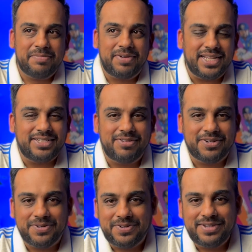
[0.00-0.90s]
pressed
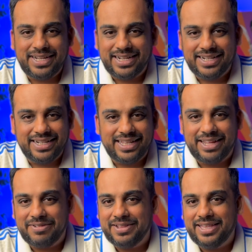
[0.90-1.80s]
record, and
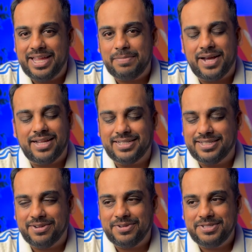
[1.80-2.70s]
there
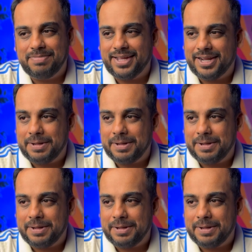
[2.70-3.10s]
Marnus goes. But